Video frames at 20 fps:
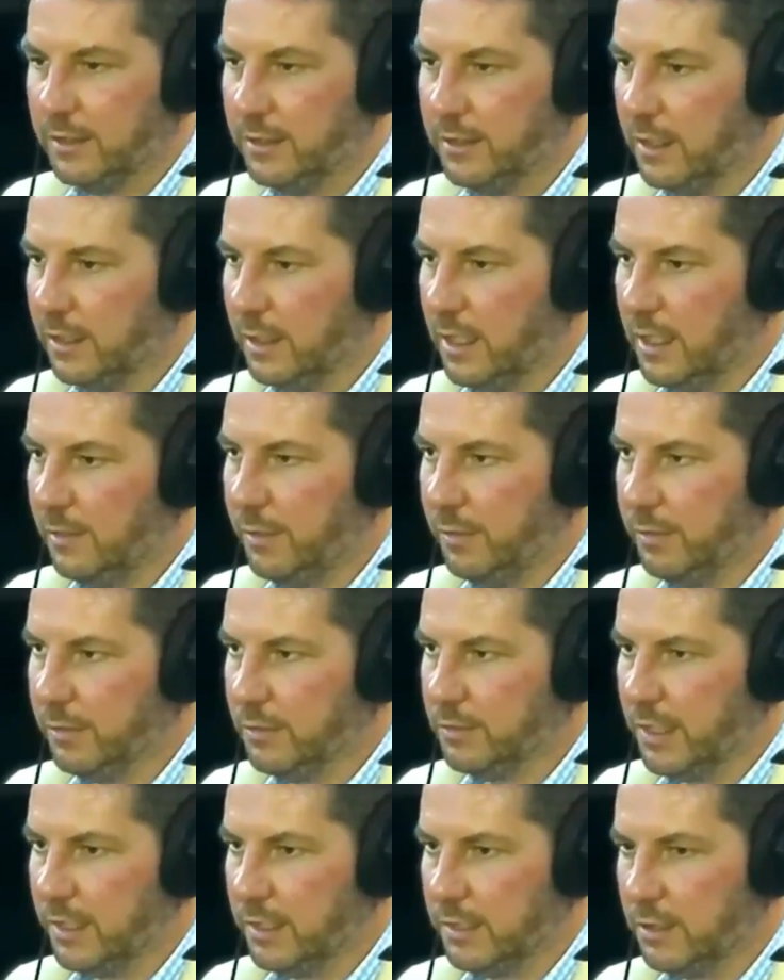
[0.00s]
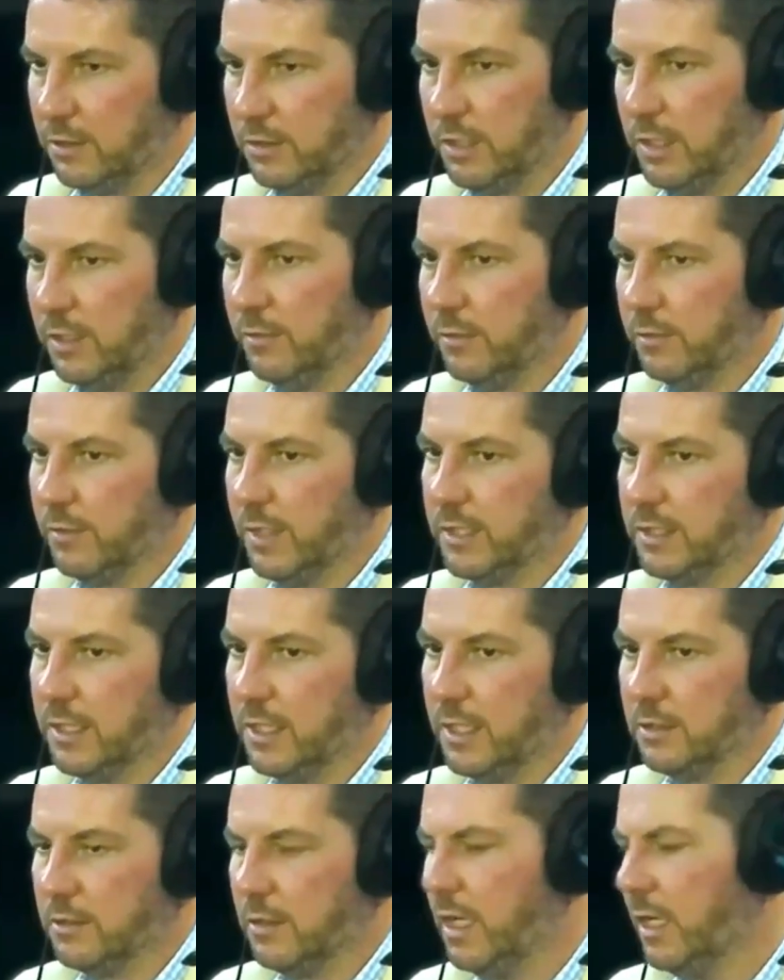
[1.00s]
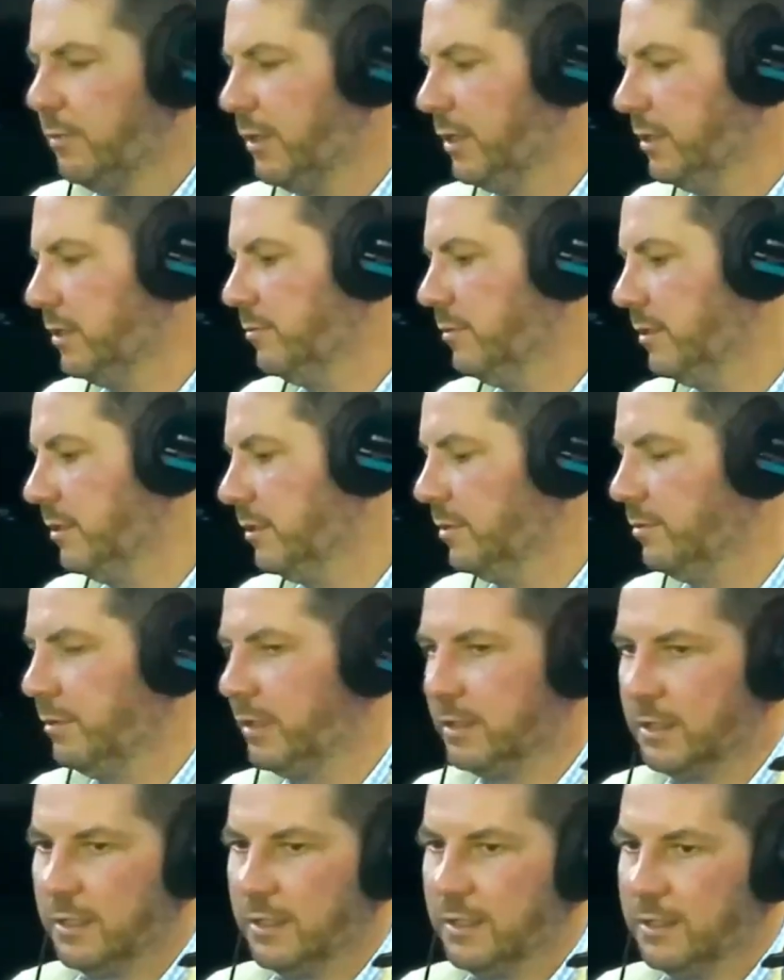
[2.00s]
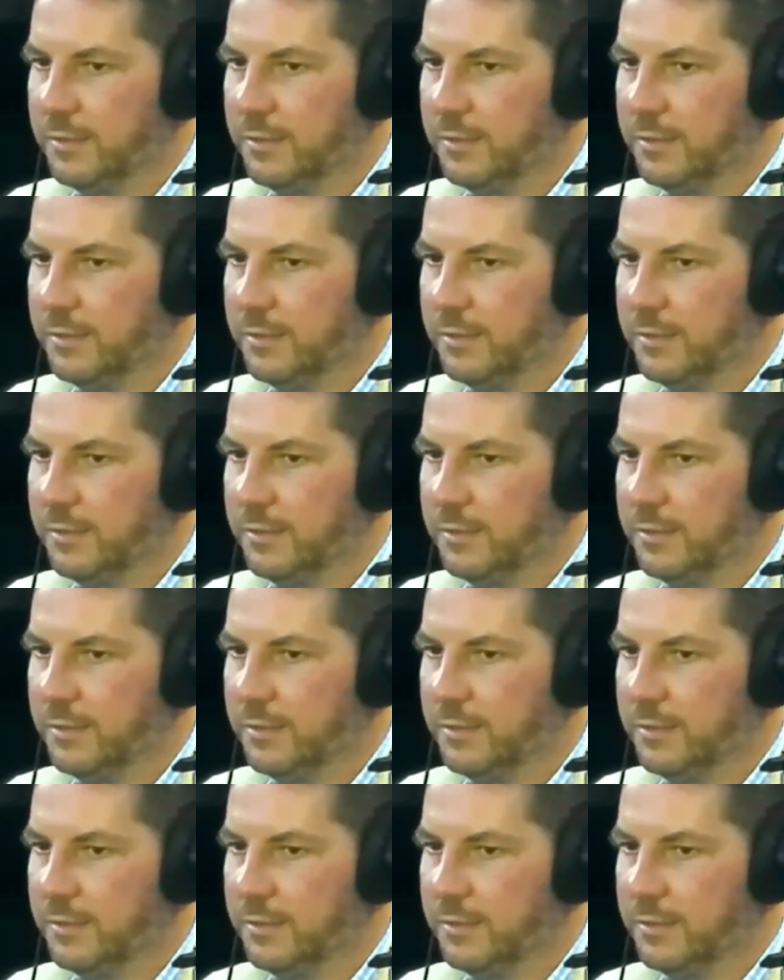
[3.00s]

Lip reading: Yeah. A lot of people try to associate it with residential. I bought that.